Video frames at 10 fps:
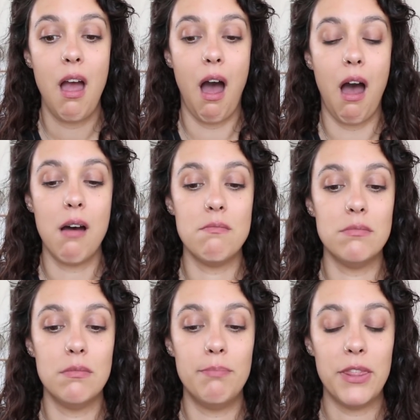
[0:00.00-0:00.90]

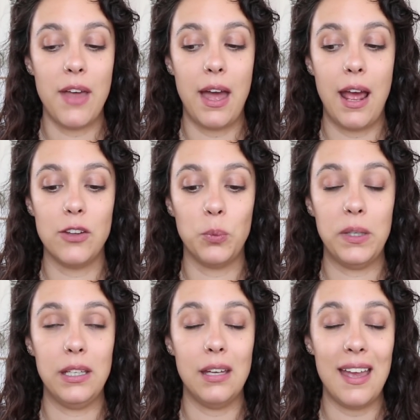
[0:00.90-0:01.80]
but that as
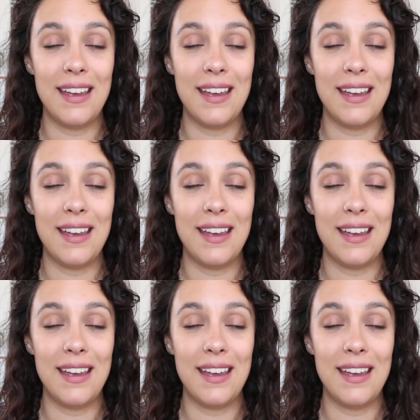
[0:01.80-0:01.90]
we